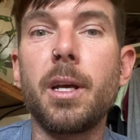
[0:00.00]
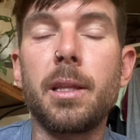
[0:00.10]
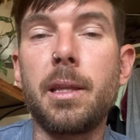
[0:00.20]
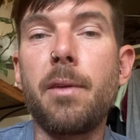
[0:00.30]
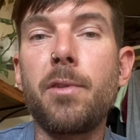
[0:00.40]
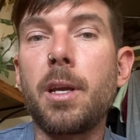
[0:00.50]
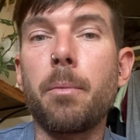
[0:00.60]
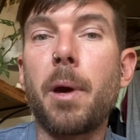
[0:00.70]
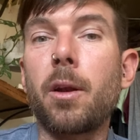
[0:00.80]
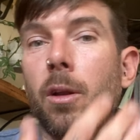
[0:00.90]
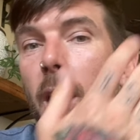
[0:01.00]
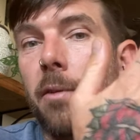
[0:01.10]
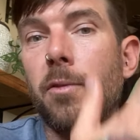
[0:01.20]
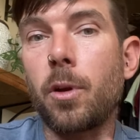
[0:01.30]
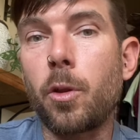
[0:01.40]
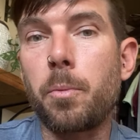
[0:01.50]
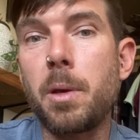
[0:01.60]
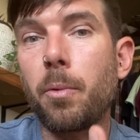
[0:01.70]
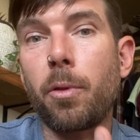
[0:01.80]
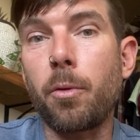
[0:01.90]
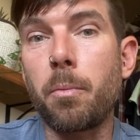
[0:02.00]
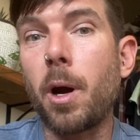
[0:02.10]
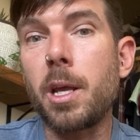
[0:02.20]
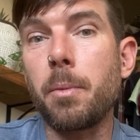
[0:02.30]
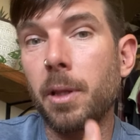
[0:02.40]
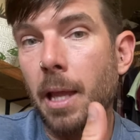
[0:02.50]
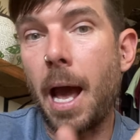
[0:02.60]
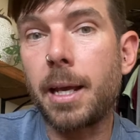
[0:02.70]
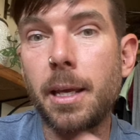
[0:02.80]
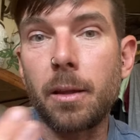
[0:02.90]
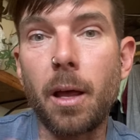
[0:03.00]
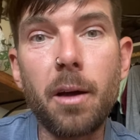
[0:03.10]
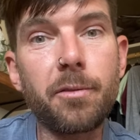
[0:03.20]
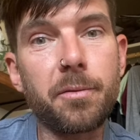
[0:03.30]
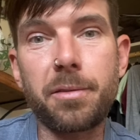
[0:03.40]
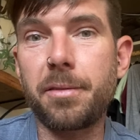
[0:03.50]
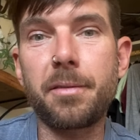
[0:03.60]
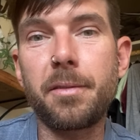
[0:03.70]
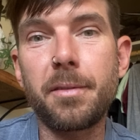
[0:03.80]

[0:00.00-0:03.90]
living a better life than other people through money but lacking love,